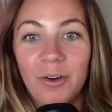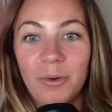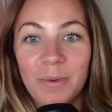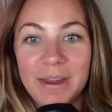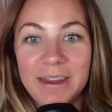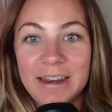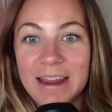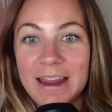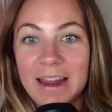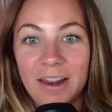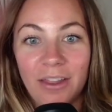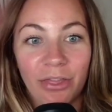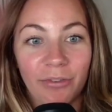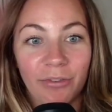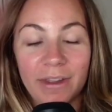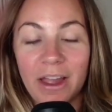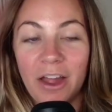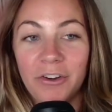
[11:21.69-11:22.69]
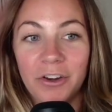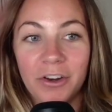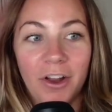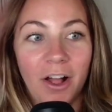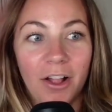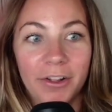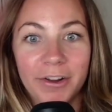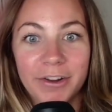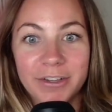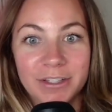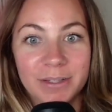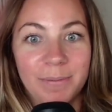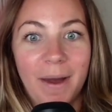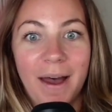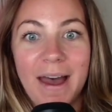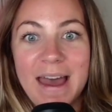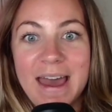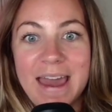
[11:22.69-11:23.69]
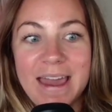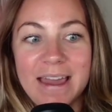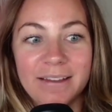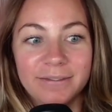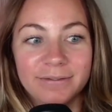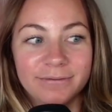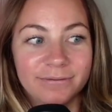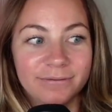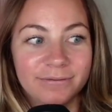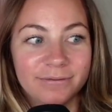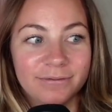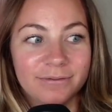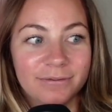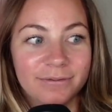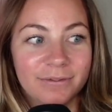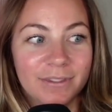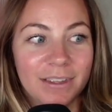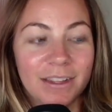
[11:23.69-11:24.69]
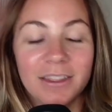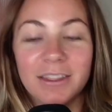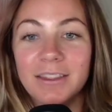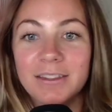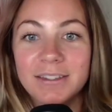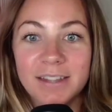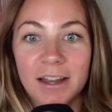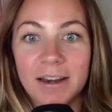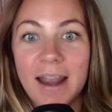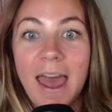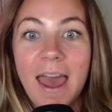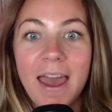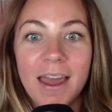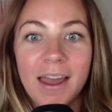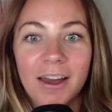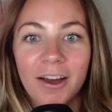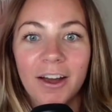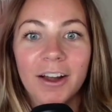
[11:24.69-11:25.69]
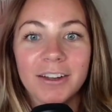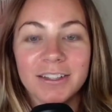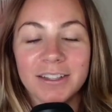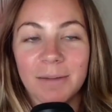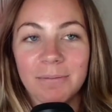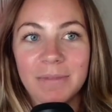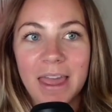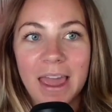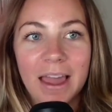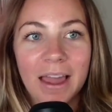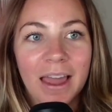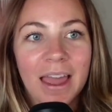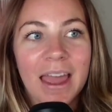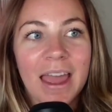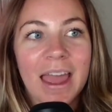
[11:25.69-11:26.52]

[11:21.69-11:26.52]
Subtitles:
We need $300 by Sunday or something.